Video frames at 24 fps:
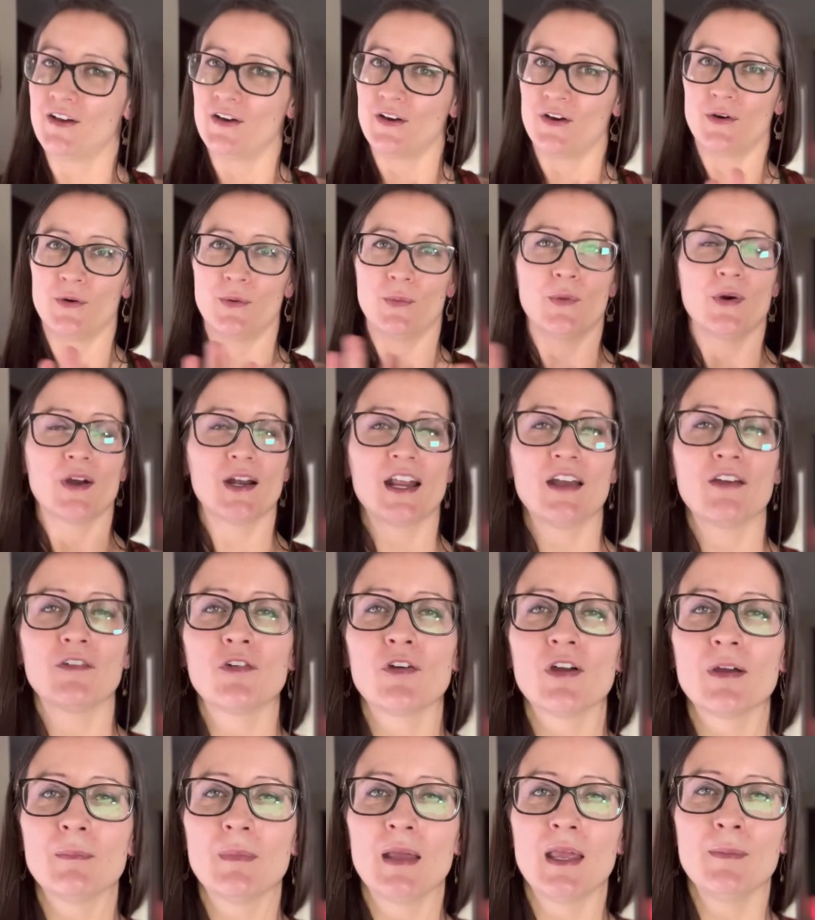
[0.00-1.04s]
or whatever
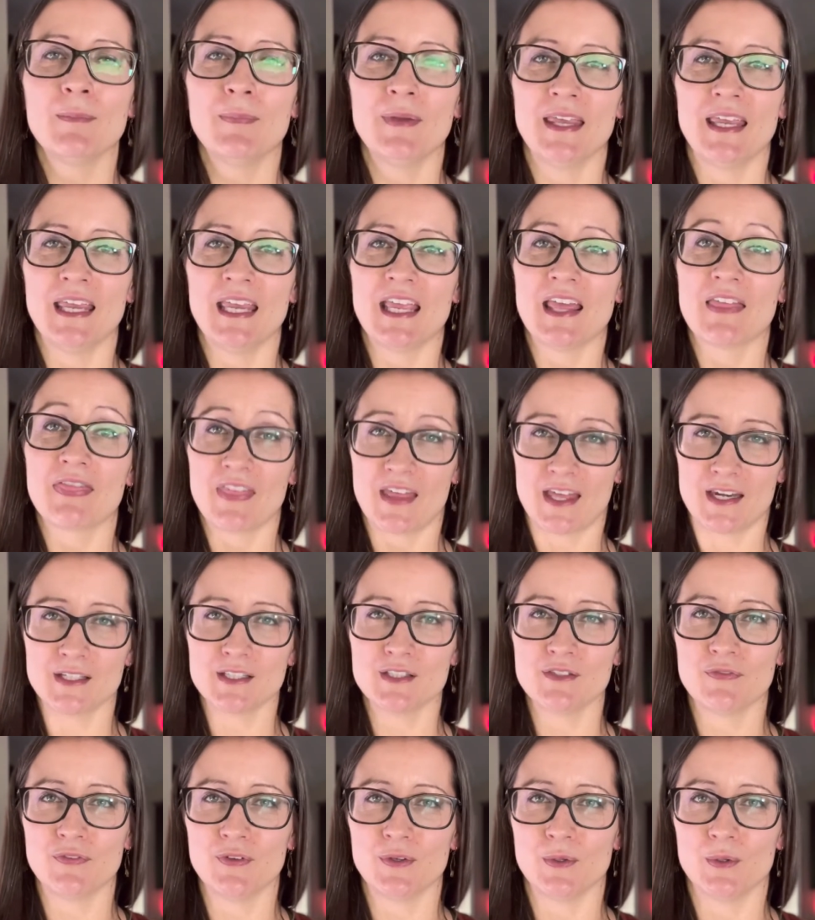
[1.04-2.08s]
it may be, that is
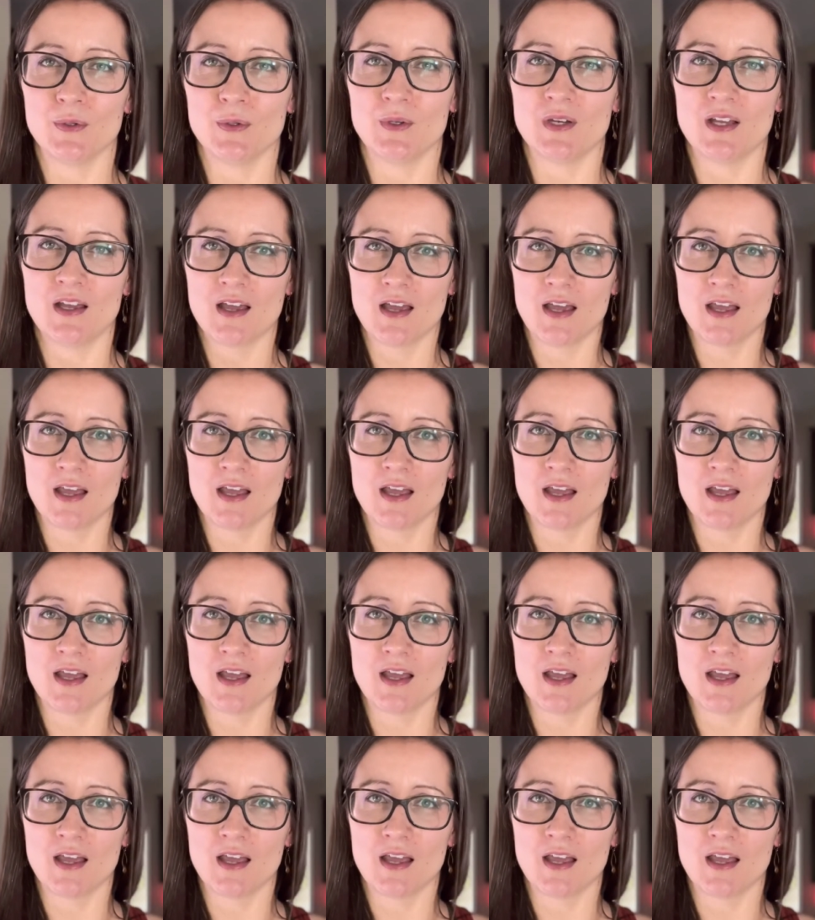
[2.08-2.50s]
food,